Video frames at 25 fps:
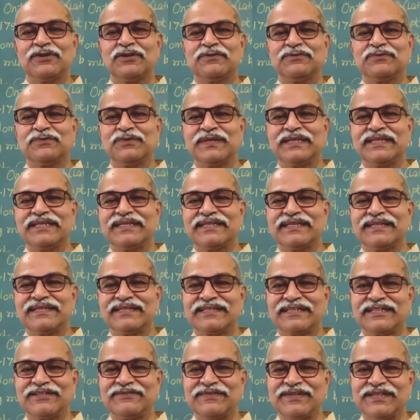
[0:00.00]
of
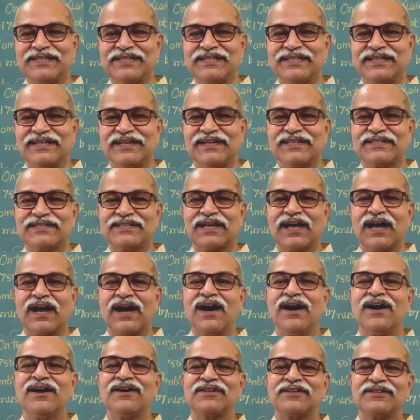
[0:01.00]
26 Anveshikas
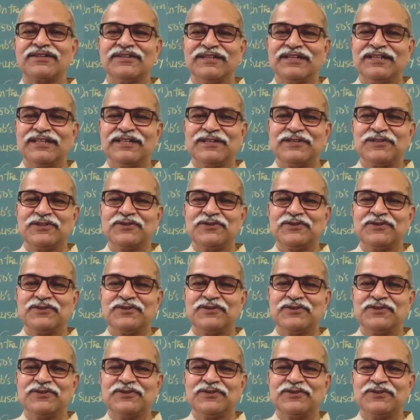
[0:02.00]
are